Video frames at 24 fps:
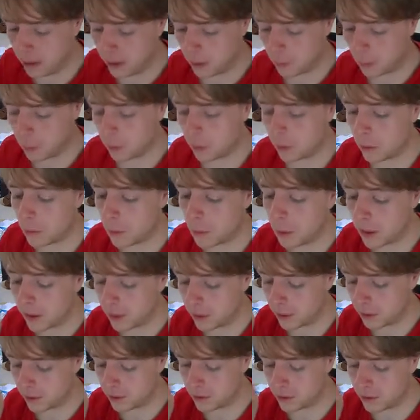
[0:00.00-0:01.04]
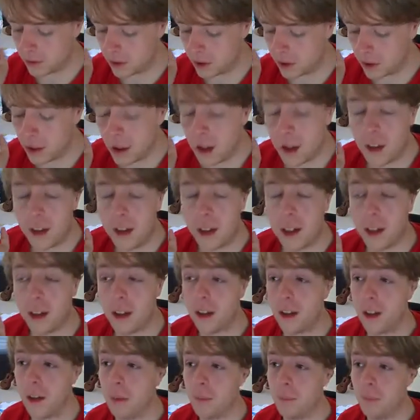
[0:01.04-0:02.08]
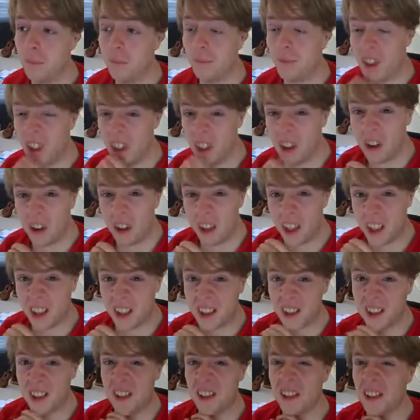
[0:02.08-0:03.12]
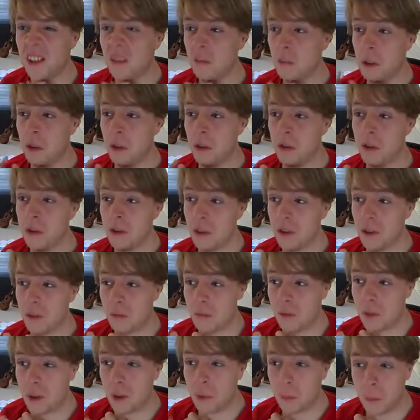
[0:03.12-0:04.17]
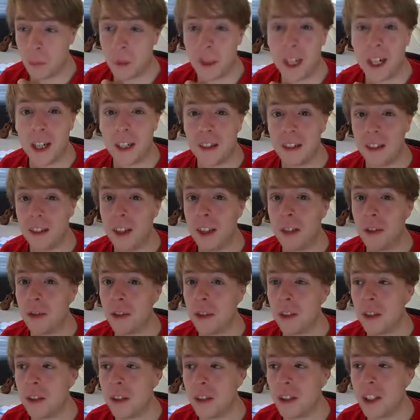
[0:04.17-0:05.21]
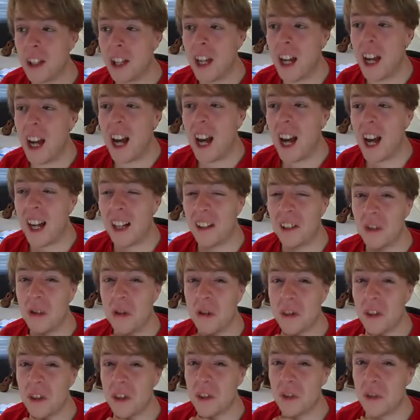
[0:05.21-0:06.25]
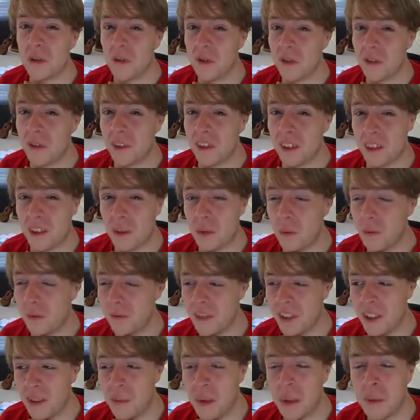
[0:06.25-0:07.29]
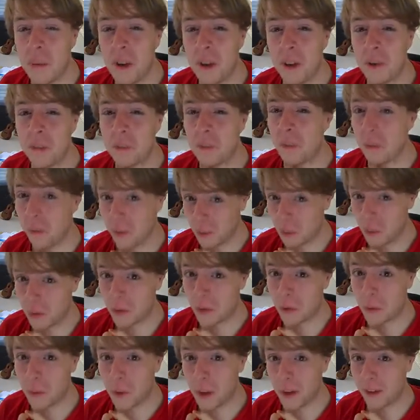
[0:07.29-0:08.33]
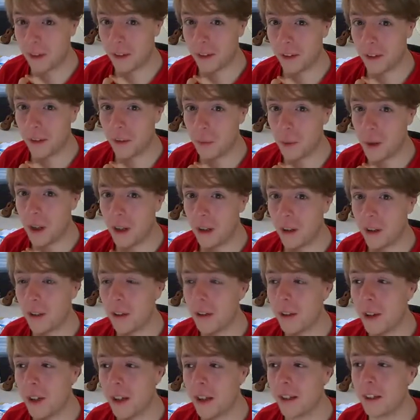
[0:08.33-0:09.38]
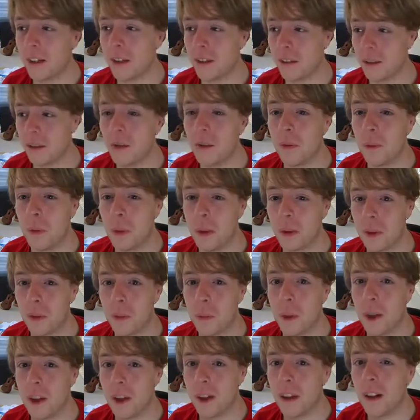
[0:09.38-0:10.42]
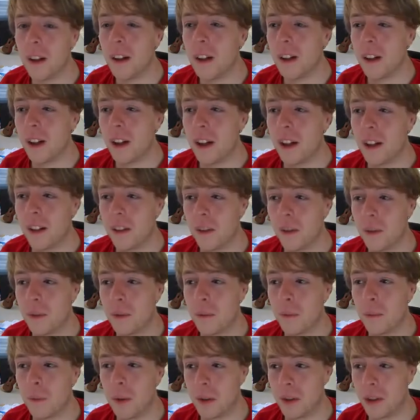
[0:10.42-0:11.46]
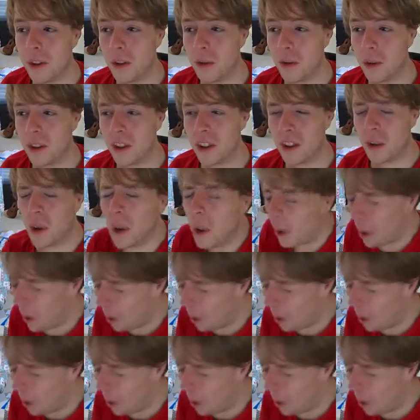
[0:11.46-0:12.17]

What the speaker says: award, because they are the longest, the most complex and intricate, and also some of the most brutal ones as well. They're the sort of ones where, you know, most of the audience are going,